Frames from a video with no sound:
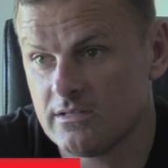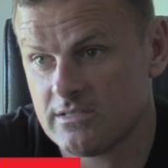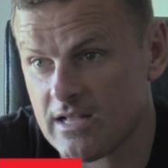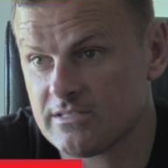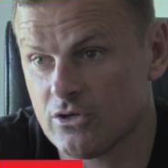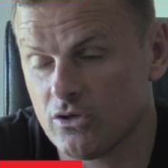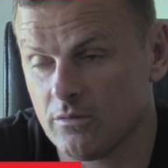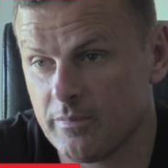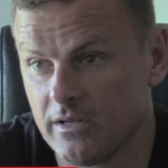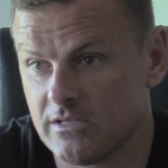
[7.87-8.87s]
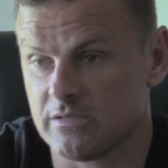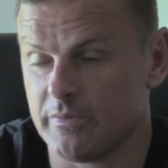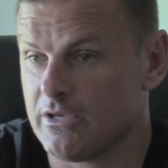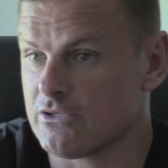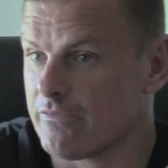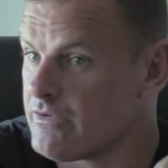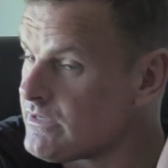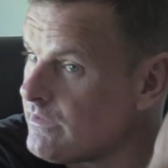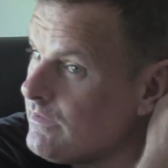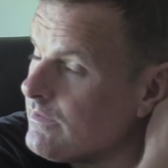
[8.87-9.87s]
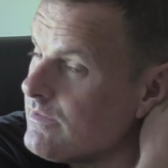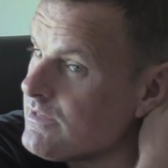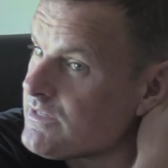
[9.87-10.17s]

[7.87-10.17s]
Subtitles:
tactical ability, because obviously the